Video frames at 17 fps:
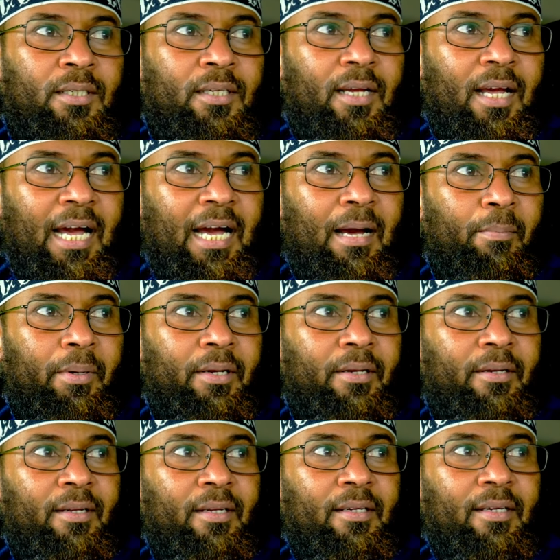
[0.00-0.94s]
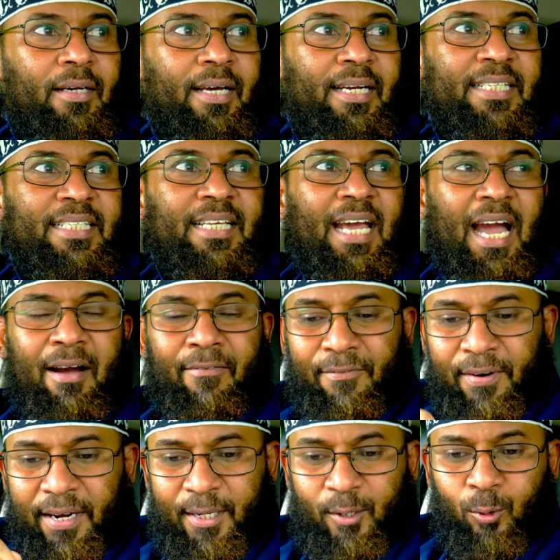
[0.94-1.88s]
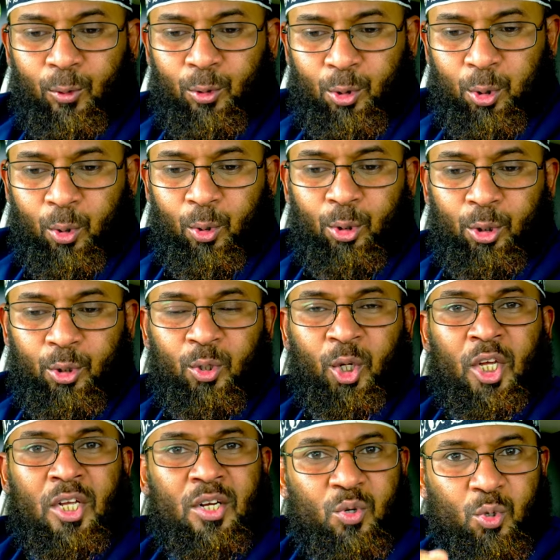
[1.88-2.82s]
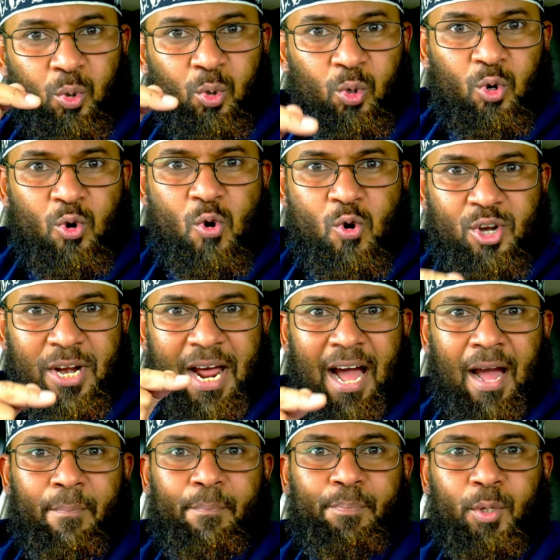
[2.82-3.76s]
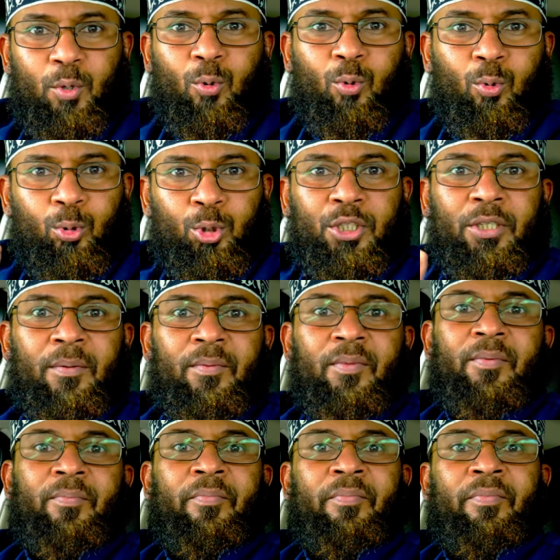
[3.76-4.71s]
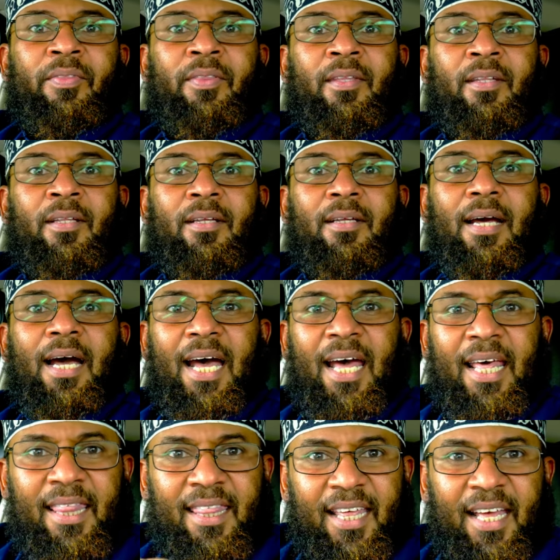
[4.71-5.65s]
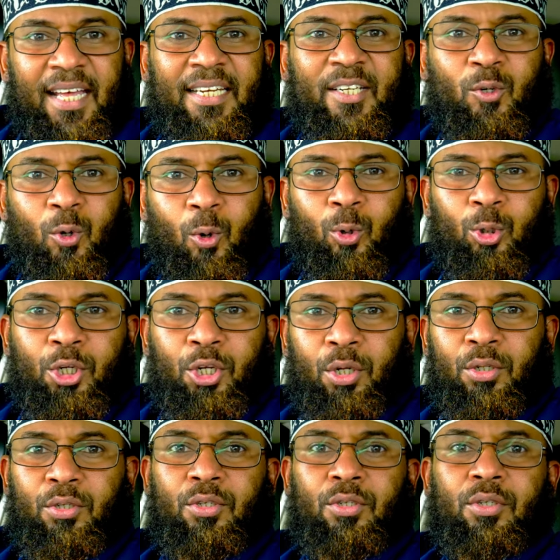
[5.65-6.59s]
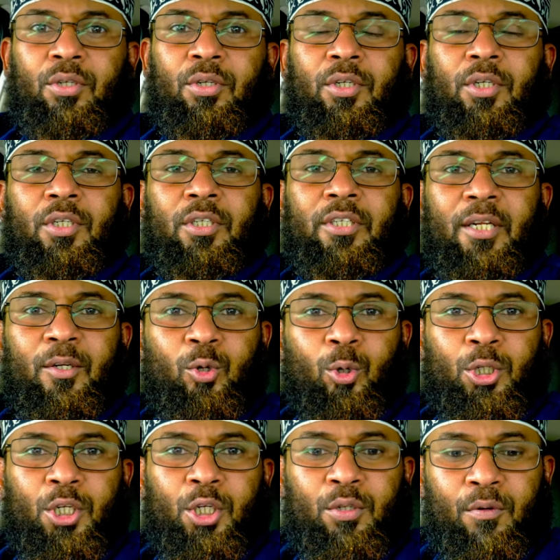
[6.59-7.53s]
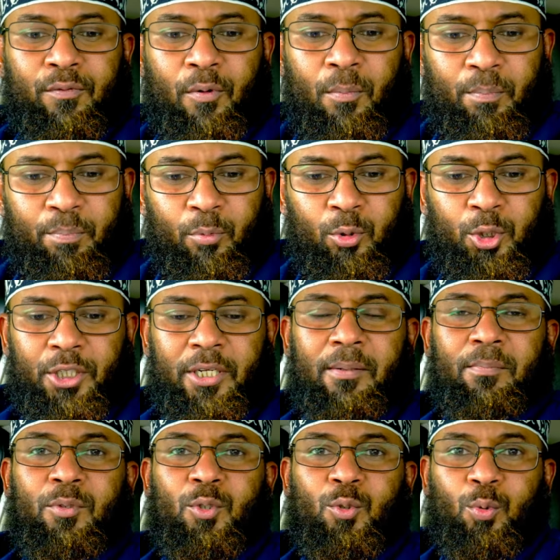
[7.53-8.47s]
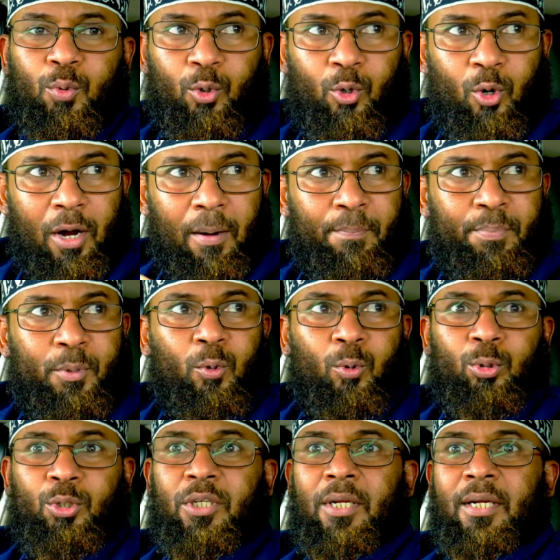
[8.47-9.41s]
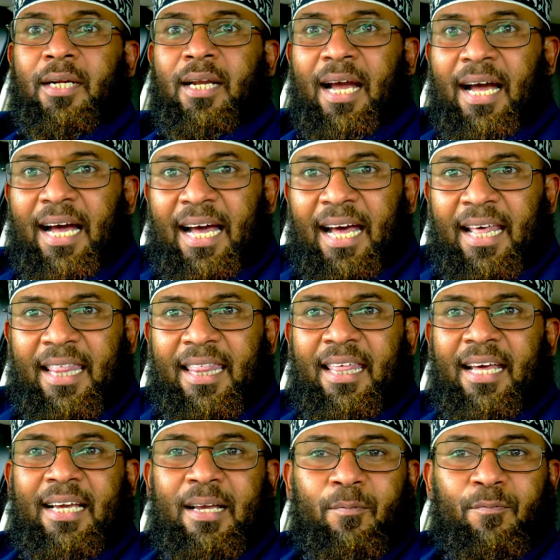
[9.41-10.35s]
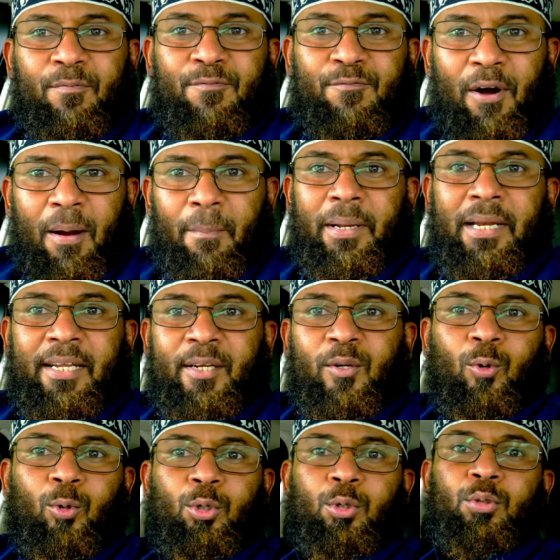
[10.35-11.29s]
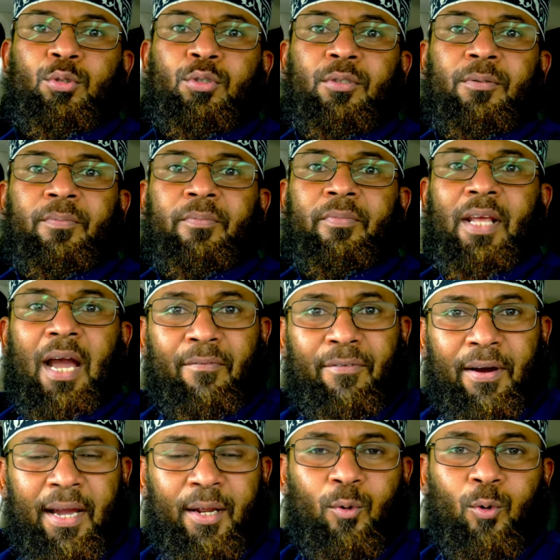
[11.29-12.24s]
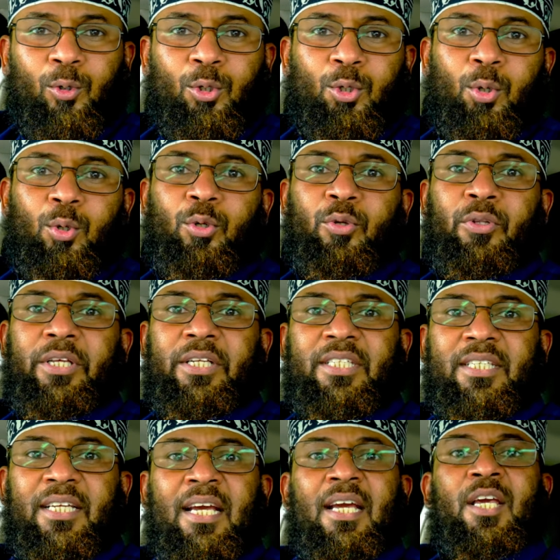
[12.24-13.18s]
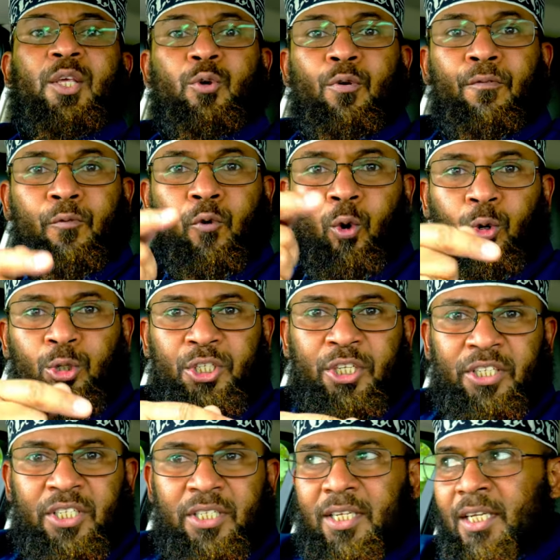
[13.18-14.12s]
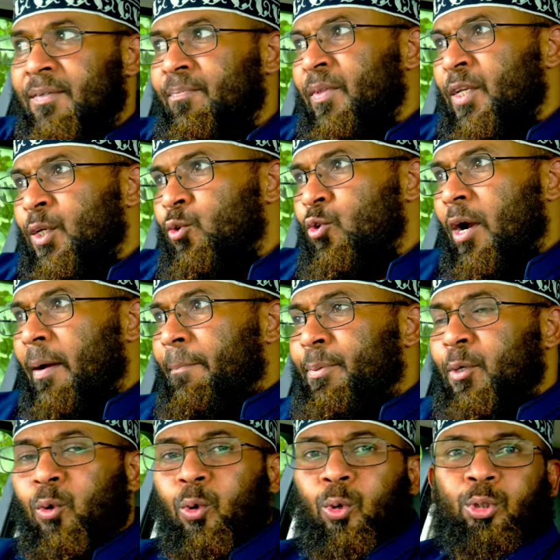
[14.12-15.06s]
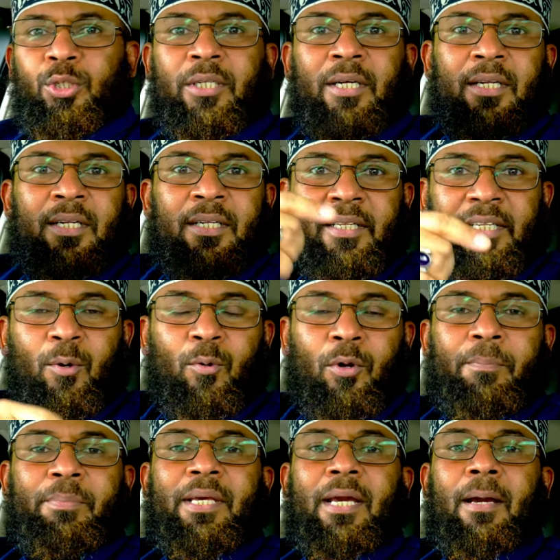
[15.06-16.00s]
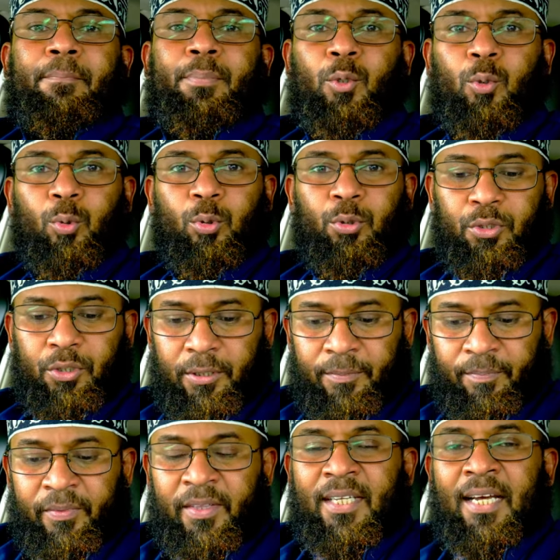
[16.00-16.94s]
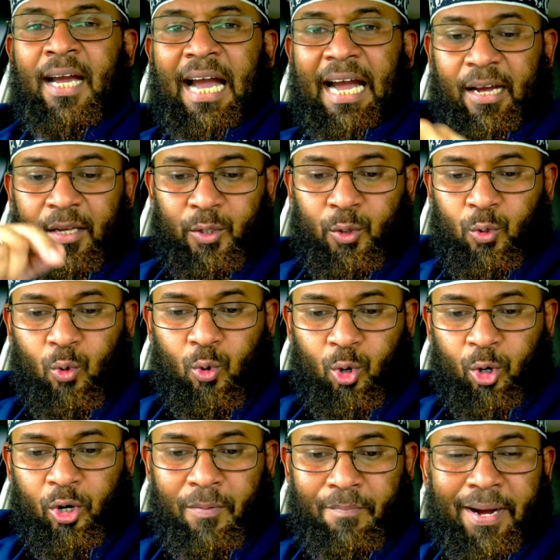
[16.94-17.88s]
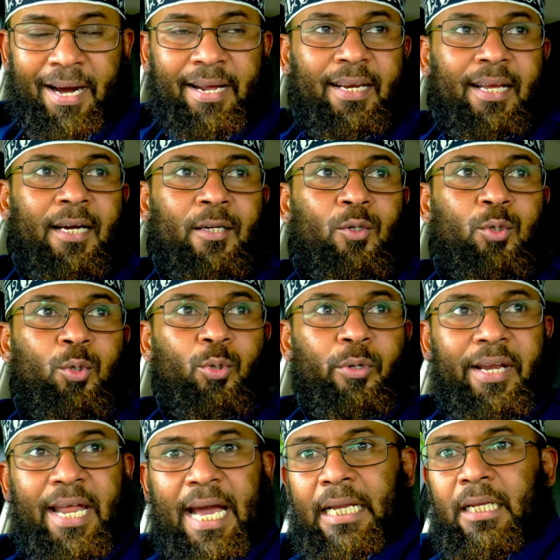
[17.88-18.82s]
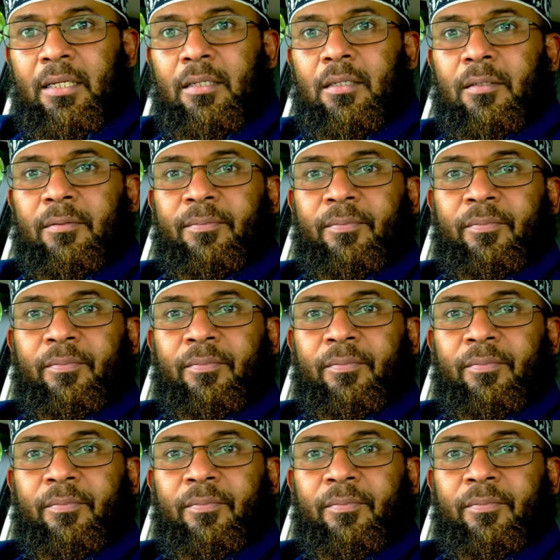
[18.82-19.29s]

Hamid. And he says, have I not told you, do not abuse other daughters. The daughters of Muslims, do not abuse other family daughters. Have I not told you this? You've got sisters. You abuse, they will be abused. You're going to marry her tonight.